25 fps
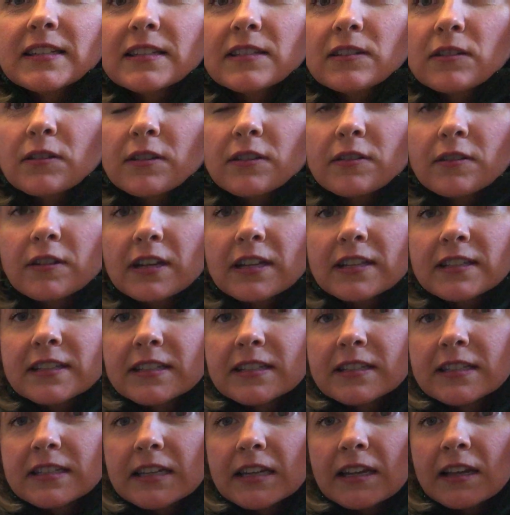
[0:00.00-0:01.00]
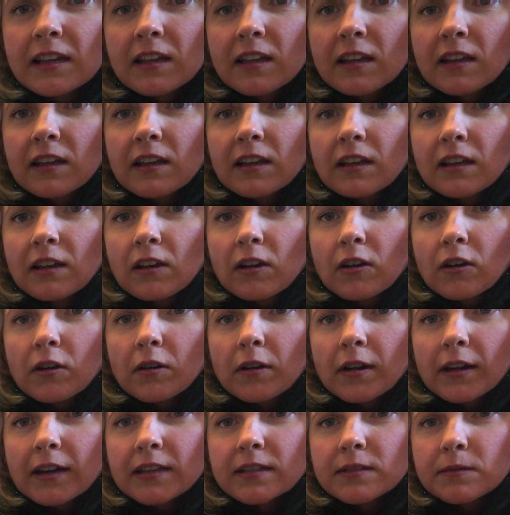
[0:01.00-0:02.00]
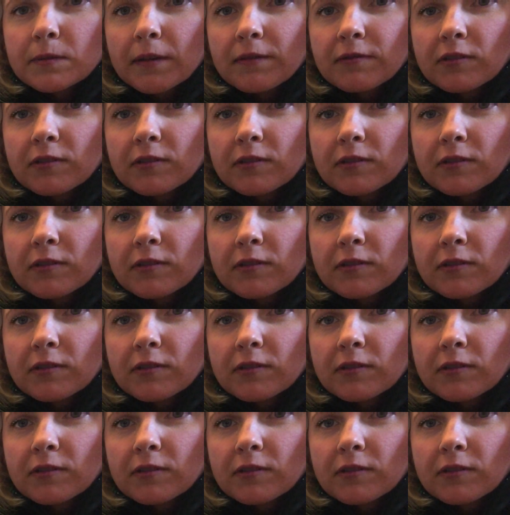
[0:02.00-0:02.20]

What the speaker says: still, they'll get to see. Or I guess we